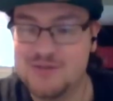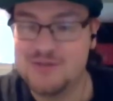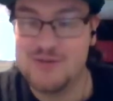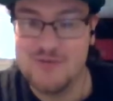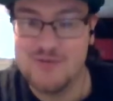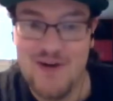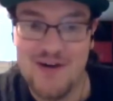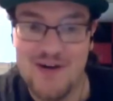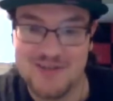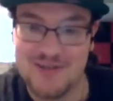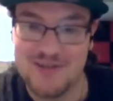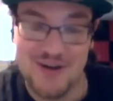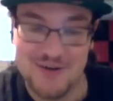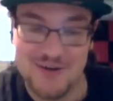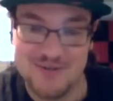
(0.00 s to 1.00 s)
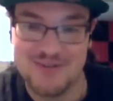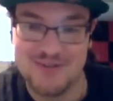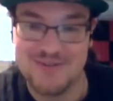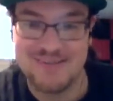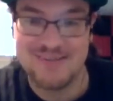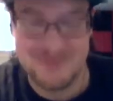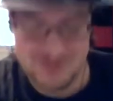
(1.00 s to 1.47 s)
Tavares goes.
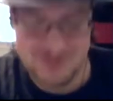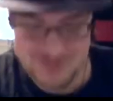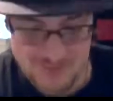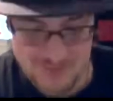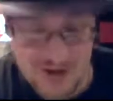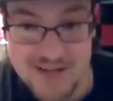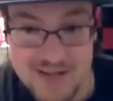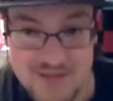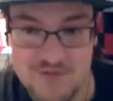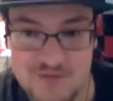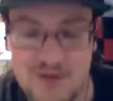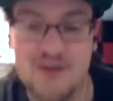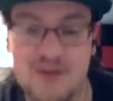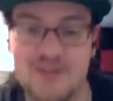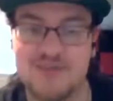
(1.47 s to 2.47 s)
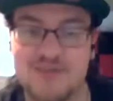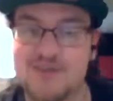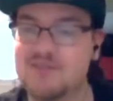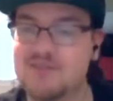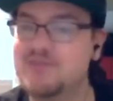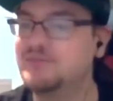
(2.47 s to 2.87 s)
Fucking Tavares goes.